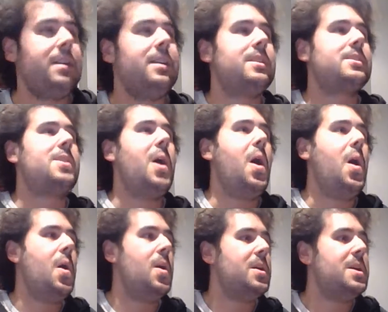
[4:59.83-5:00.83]

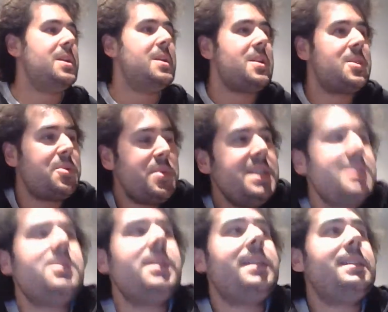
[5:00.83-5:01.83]
So the
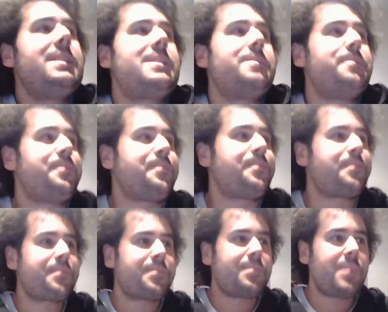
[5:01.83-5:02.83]
reason is
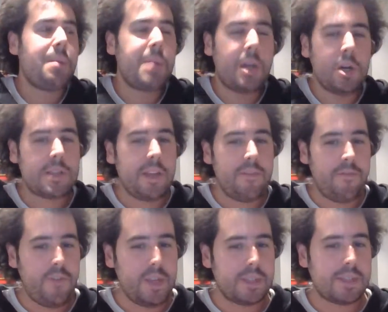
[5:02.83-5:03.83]
because it
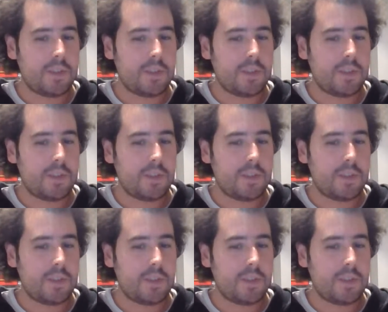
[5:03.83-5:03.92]
fits